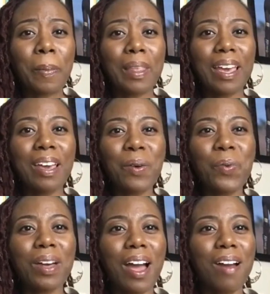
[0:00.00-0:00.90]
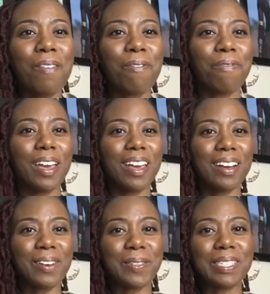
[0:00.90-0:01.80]
And what I've
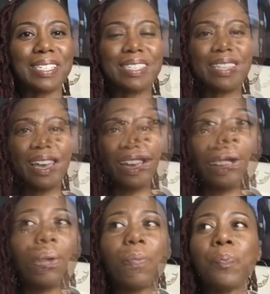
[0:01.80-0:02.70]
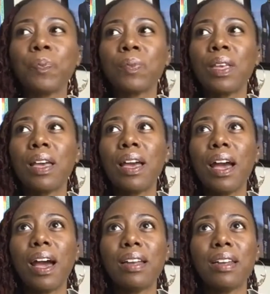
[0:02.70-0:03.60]
found is that
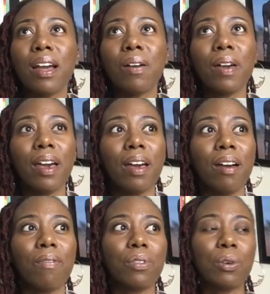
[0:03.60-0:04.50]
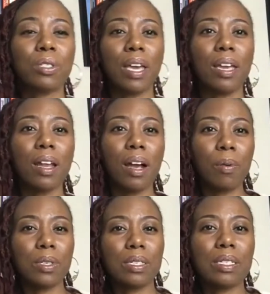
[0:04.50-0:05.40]
I now have those 8
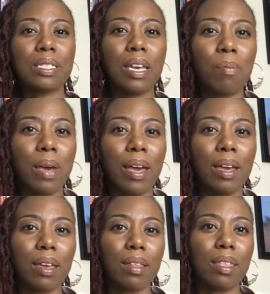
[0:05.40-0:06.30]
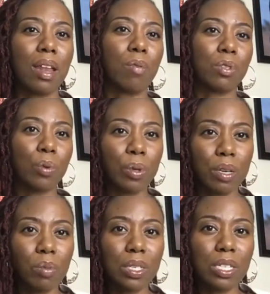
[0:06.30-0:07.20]
hours in the day back that I was
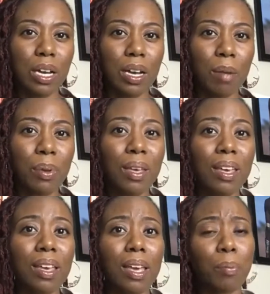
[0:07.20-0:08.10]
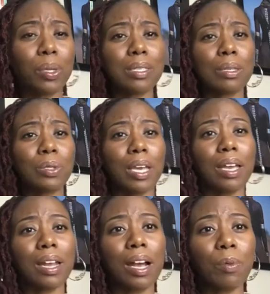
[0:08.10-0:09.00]
working my job. And plus those
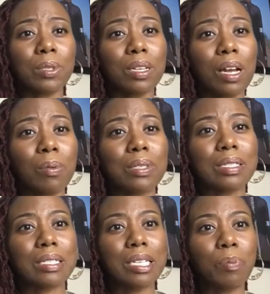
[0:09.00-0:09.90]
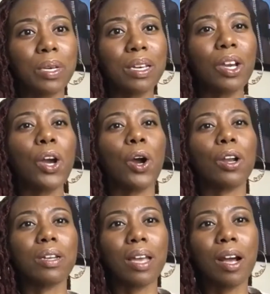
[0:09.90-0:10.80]
8 hours that I was sleeping
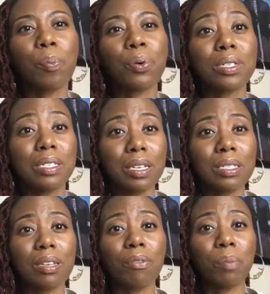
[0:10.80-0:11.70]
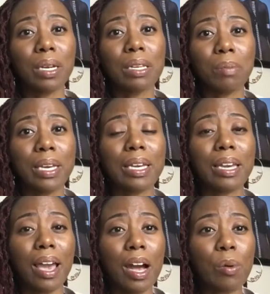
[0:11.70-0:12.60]
are now productive
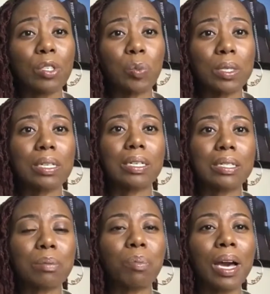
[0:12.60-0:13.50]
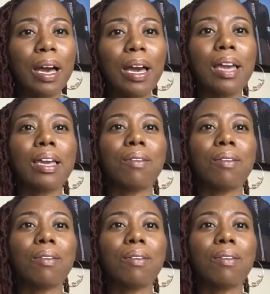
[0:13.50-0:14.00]
money-making hours because my